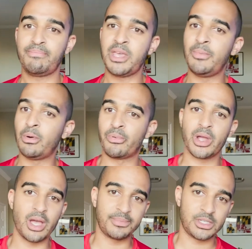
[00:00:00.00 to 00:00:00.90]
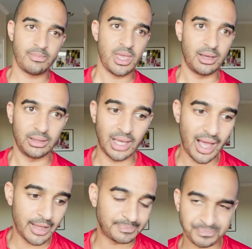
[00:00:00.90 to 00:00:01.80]
people bring up to me a
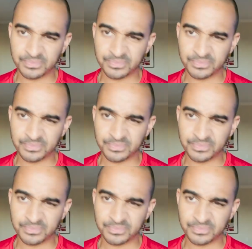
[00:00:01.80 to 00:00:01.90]
lot.